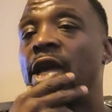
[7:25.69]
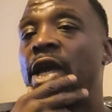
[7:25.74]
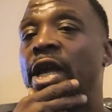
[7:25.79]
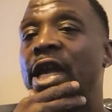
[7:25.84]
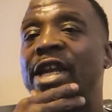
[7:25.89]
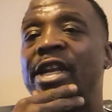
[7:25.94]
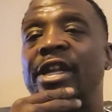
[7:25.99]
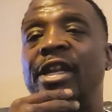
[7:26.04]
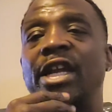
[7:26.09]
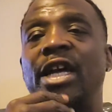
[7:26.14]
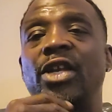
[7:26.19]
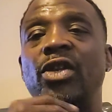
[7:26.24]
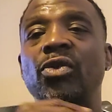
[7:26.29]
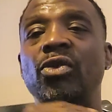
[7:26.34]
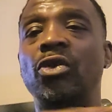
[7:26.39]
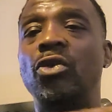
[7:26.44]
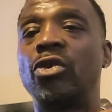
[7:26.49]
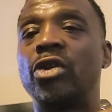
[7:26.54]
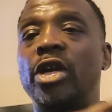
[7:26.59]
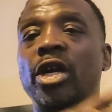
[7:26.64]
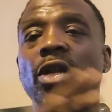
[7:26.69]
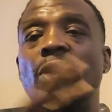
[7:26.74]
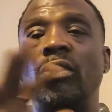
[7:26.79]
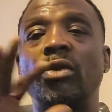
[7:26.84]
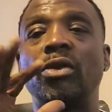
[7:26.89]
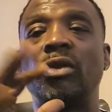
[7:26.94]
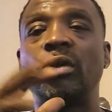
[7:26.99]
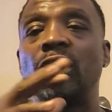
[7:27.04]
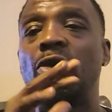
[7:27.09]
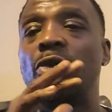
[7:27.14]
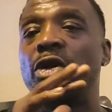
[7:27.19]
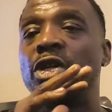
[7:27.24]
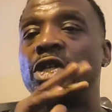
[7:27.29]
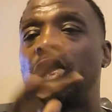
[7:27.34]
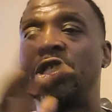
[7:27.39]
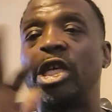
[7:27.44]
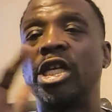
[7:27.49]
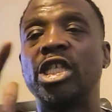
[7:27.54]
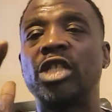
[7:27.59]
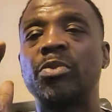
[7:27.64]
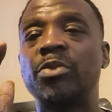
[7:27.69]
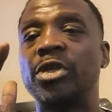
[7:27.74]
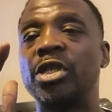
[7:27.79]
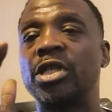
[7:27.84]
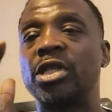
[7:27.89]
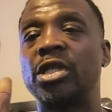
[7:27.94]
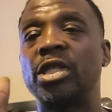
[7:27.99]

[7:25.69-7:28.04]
They did not do no color, no adjustments,